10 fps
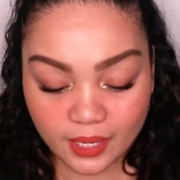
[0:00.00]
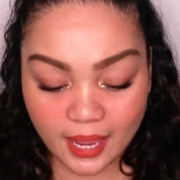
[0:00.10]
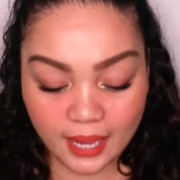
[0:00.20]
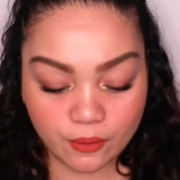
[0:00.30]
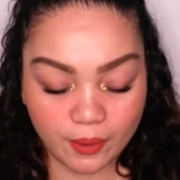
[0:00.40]

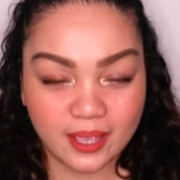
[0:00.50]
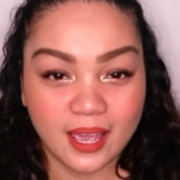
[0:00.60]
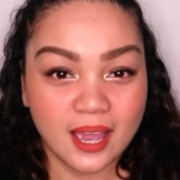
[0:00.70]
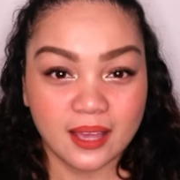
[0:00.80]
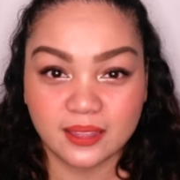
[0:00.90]
anyway,
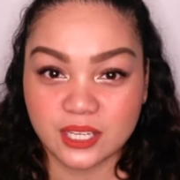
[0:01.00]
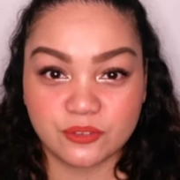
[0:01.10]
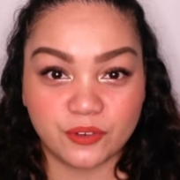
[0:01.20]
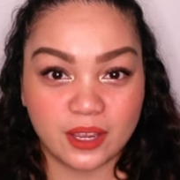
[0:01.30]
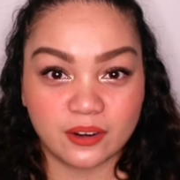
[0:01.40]
this
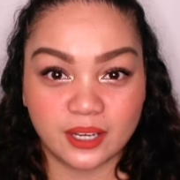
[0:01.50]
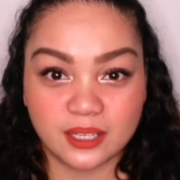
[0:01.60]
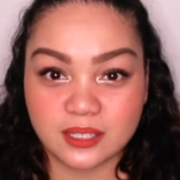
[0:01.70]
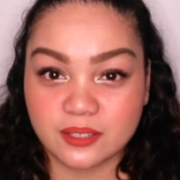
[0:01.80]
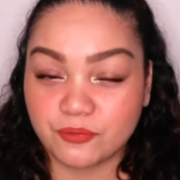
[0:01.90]

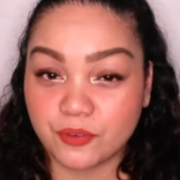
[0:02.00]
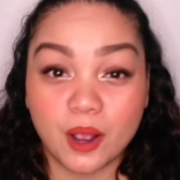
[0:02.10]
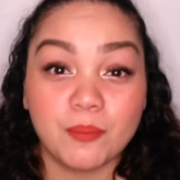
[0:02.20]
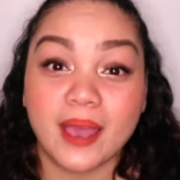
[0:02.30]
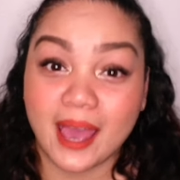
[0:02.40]
fragrance,
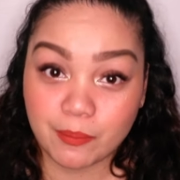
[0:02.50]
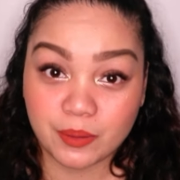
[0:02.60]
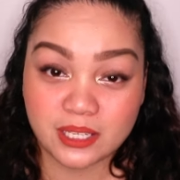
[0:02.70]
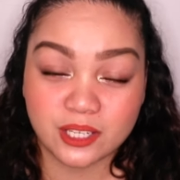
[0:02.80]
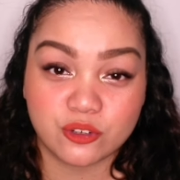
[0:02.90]
from
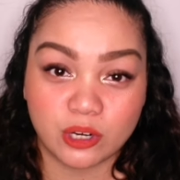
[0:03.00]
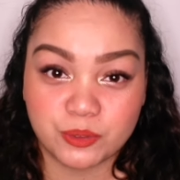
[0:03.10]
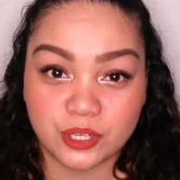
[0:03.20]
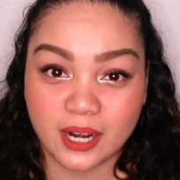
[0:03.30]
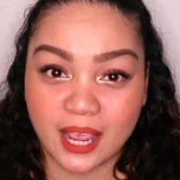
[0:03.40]
Abby's
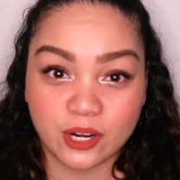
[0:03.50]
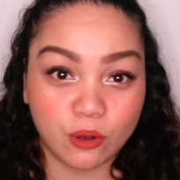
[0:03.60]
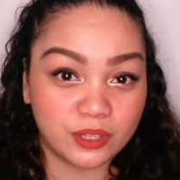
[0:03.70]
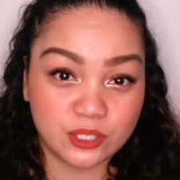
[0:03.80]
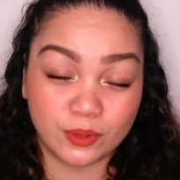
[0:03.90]
description, I
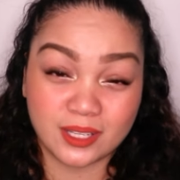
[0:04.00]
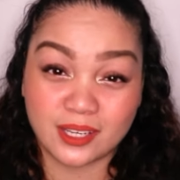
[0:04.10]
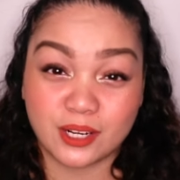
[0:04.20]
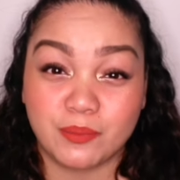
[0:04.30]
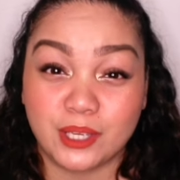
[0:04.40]
know this one is
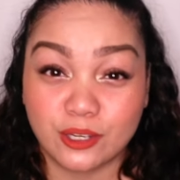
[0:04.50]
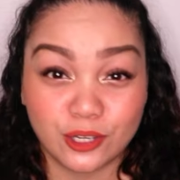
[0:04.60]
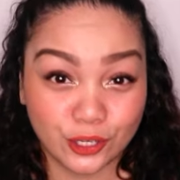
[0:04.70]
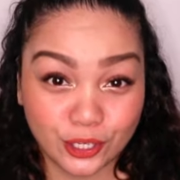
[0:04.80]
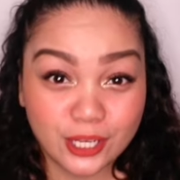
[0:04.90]
gonna be
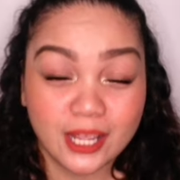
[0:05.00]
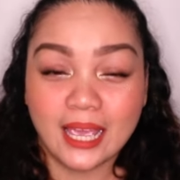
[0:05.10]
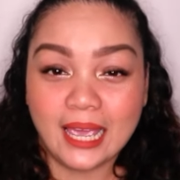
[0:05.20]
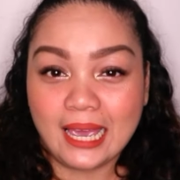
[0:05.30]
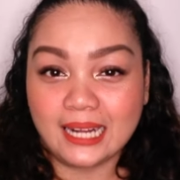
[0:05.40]
good,
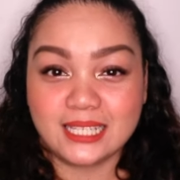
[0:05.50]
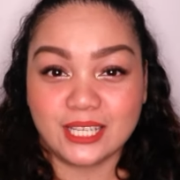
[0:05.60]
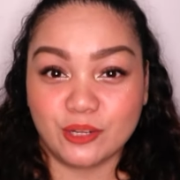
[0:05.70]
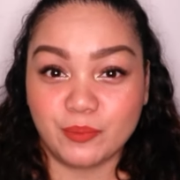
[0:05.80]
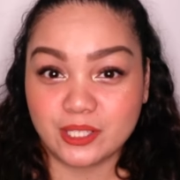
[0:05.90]
and it's
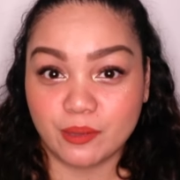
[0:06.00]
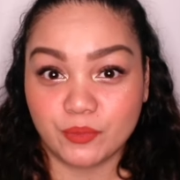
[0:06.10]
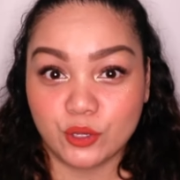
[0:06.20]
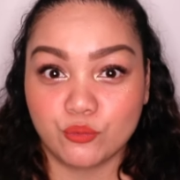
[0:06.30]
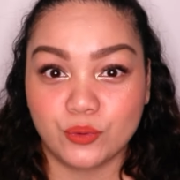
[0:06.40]
gonna be
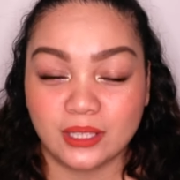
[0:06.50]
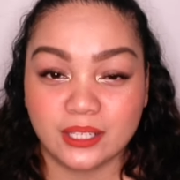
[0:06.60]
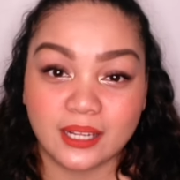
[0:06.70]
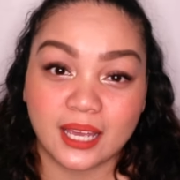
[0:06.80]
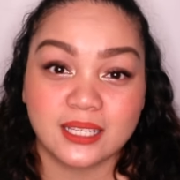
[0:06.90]
something really
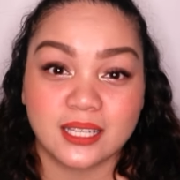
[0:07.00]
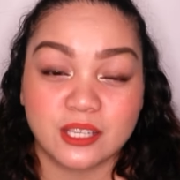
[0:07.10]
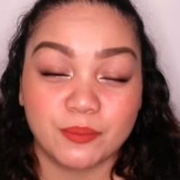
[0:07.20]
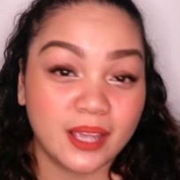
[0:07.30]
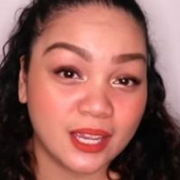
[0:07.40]
nice and
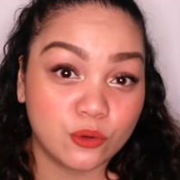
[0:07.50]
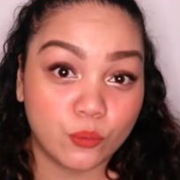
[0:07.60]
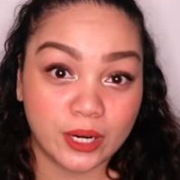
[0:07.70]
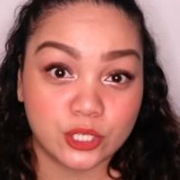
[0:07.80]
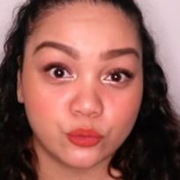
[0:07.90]
something I can
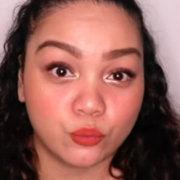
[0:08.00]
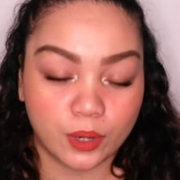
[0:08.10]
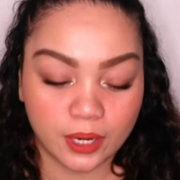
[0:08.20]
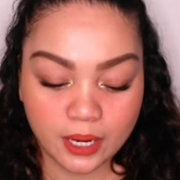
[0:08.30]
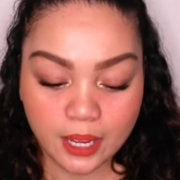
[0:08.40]
wear to
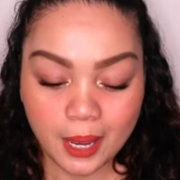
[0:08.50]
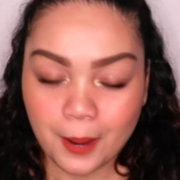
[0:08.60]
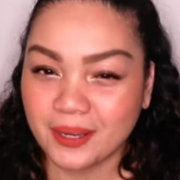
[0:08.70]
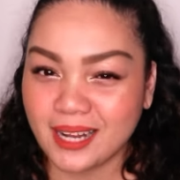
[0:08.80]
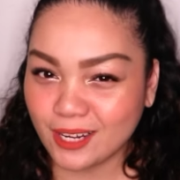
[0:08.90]
work.
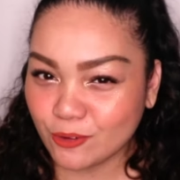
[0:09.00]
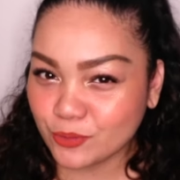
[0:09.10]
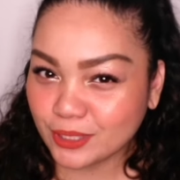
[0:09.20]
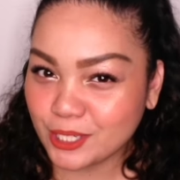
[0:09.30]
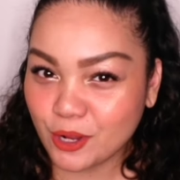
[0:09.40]
But I don't
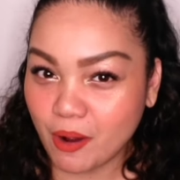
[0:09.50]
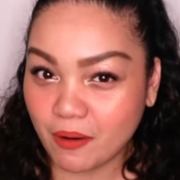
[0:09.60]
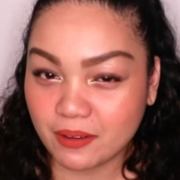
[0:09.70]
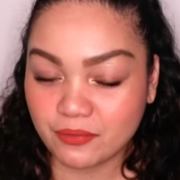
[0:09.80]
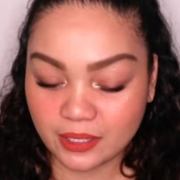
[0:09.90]
really know how
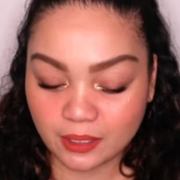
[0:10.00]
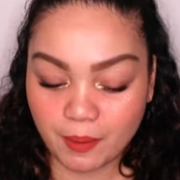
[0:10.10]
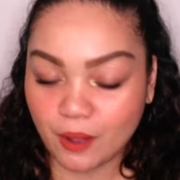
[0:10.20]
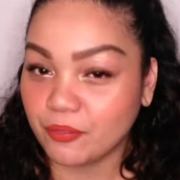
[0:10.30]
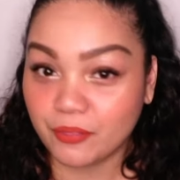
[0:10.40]
I feel
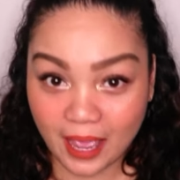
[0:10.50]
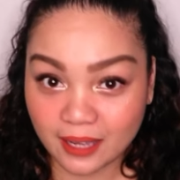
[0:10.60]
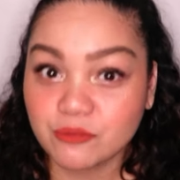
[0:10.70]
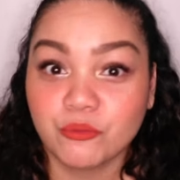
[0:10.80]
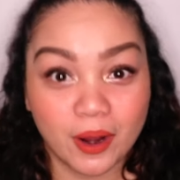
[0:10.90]
about
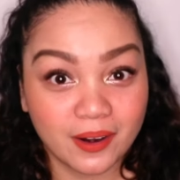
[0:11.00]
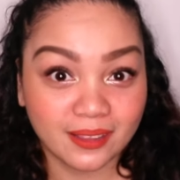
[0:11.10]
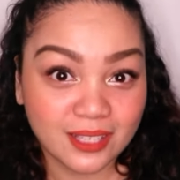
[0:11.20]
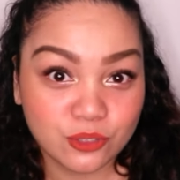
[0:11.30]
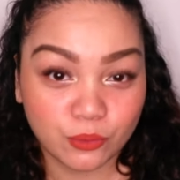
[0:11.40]
that, wearing
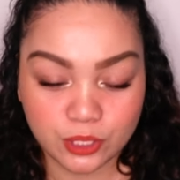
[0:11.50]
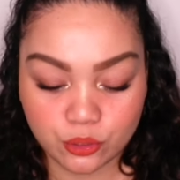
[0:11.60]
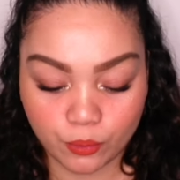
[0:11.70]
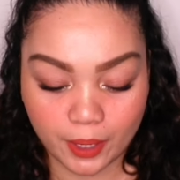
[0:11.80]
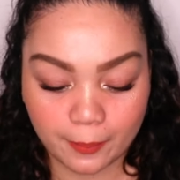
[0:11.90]
this one to
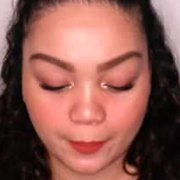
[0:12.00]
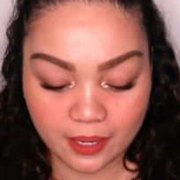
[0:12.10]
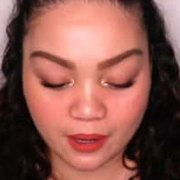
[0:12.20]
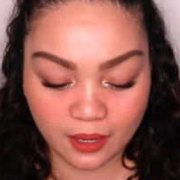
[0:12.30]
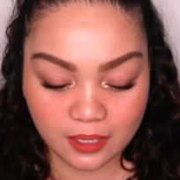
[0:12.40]
work,
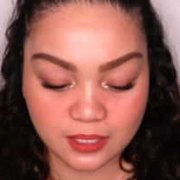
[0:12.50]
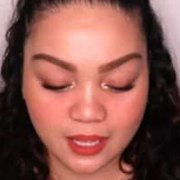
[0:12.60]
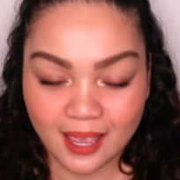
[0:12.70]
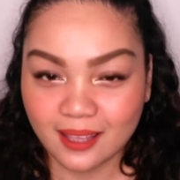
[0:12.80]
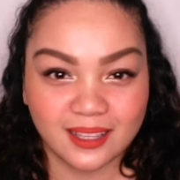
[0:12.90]
because
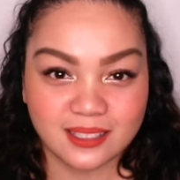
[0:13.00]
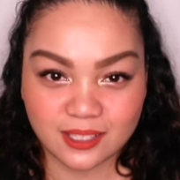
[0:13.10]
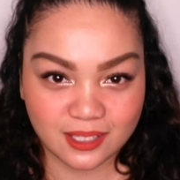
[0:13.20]
this